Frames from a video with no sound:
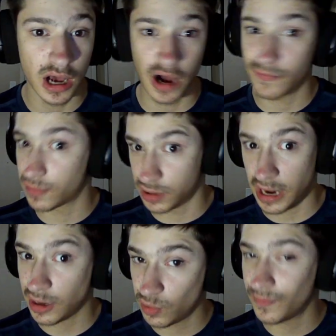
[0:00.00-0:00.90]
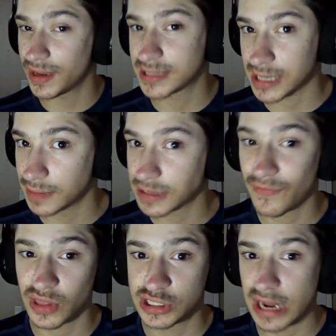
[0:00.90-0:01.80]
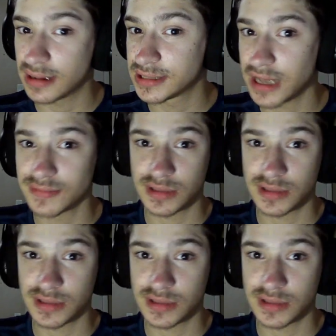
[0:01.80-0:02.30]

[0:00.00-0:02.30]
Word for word: for any new videos that comes out for the channel itself.